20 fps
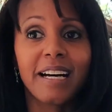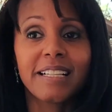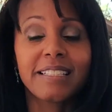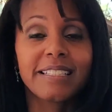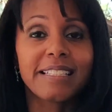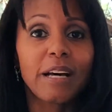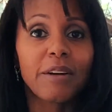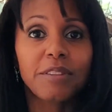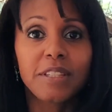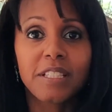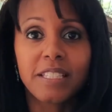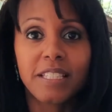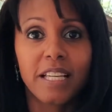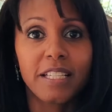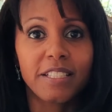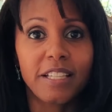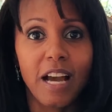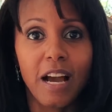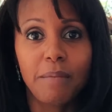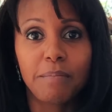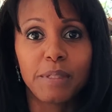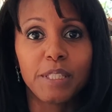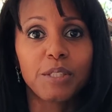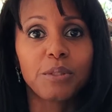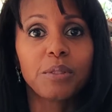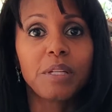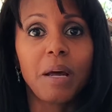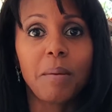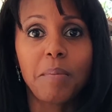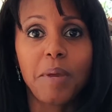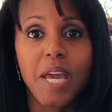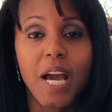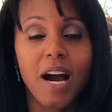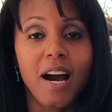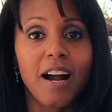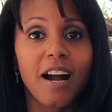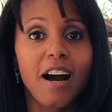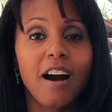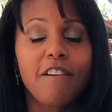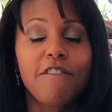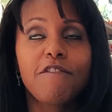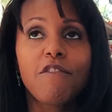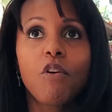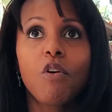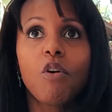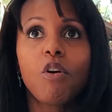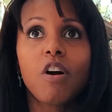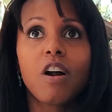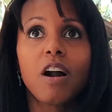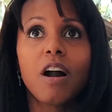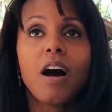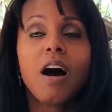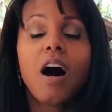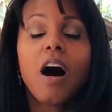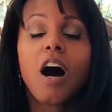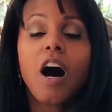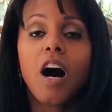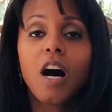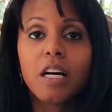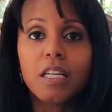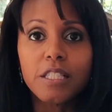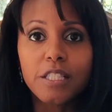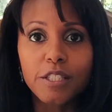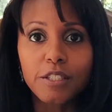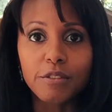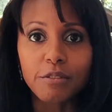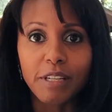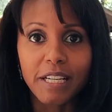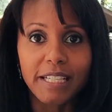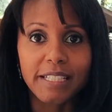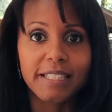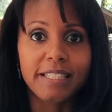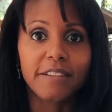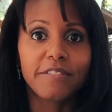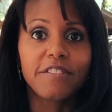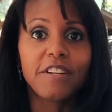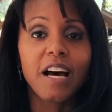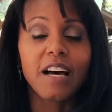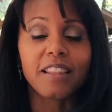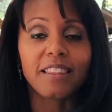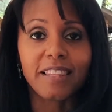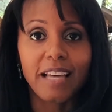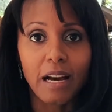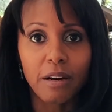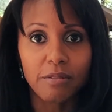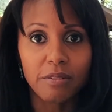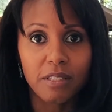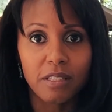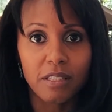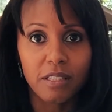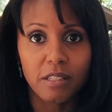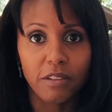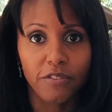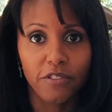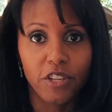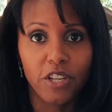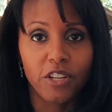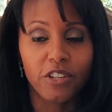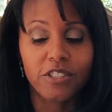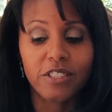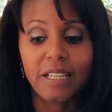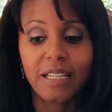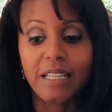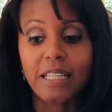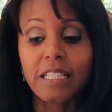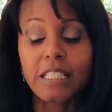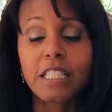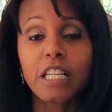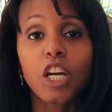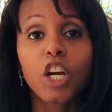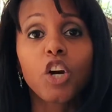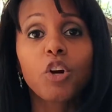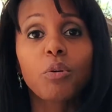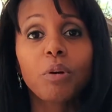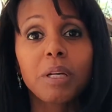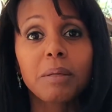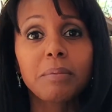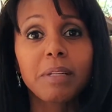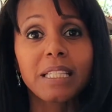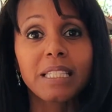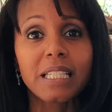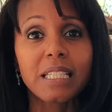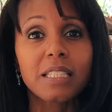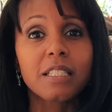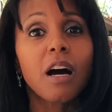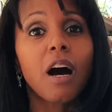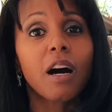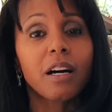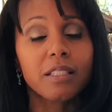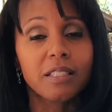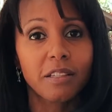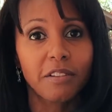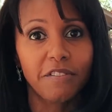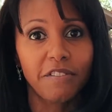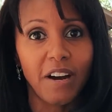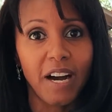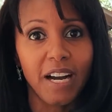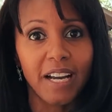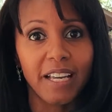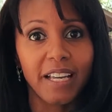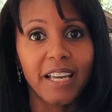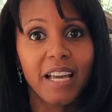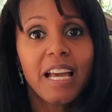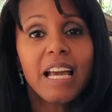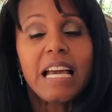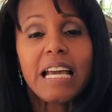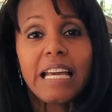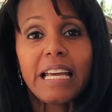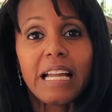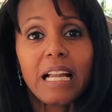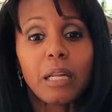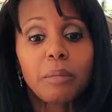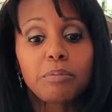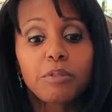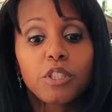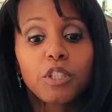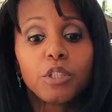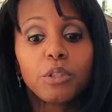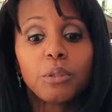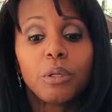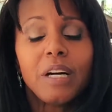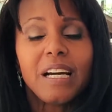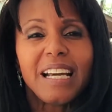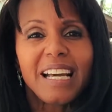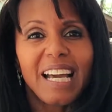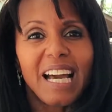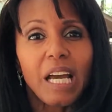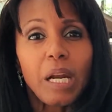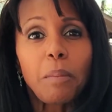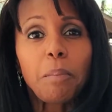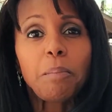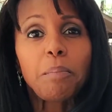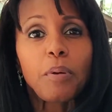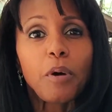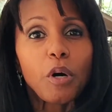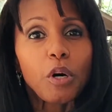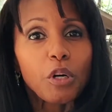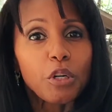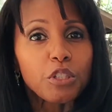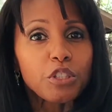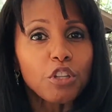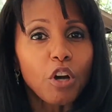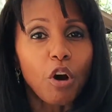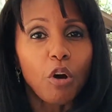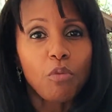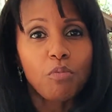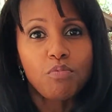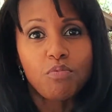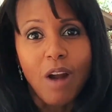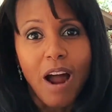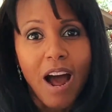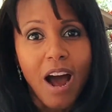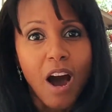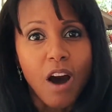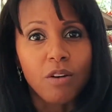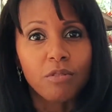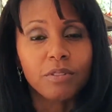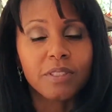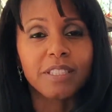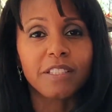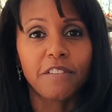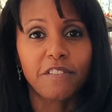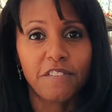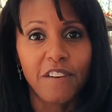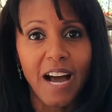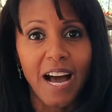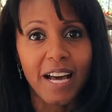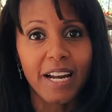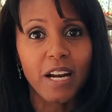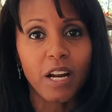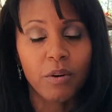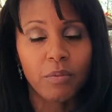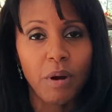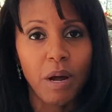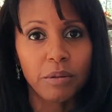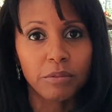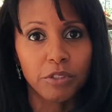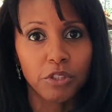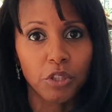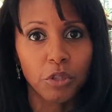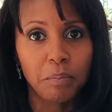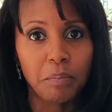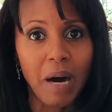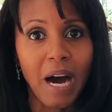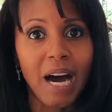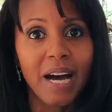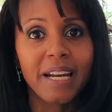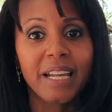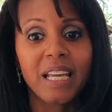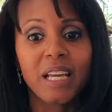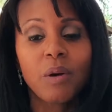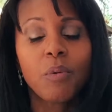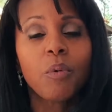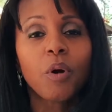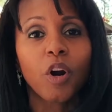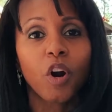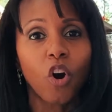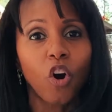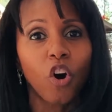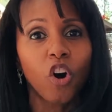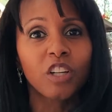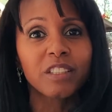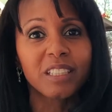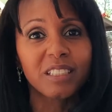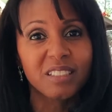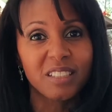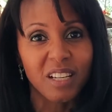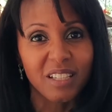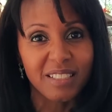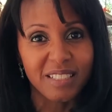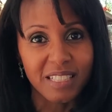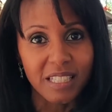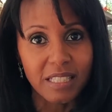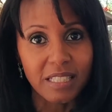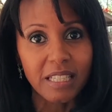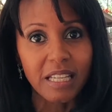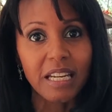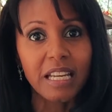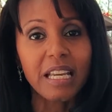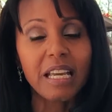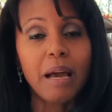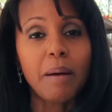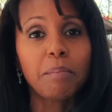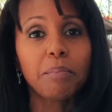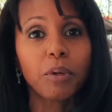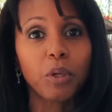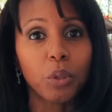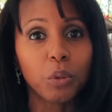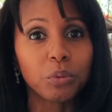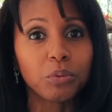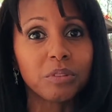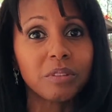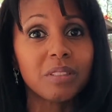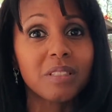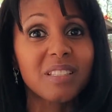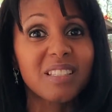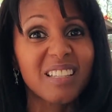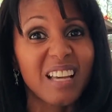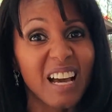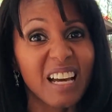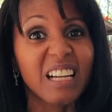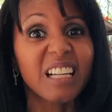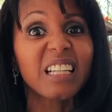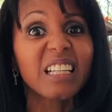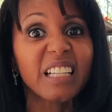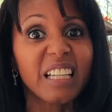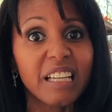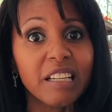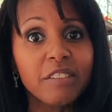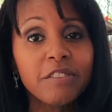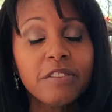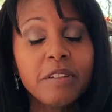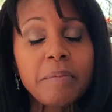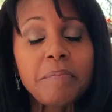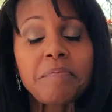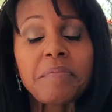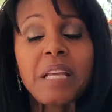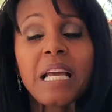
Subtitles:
Southeast Asia have been doing Abhyanga for hundreds, if not thousands of years, and it is incredibly detoxifying. It helps you kind of push around the fat around your body where all the toxicity and pollutants kind of live,